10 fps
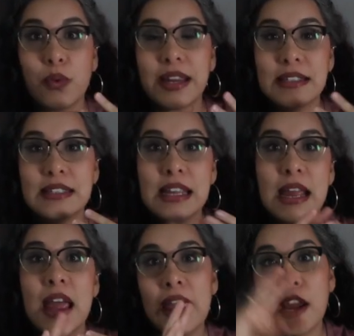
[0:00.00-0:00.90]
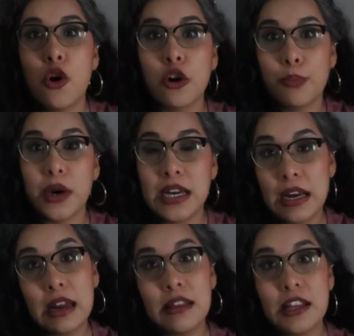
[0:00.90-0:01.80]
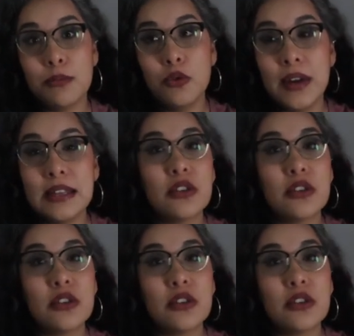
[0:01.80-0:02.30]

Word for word: Y, and Z incorporated in these movies.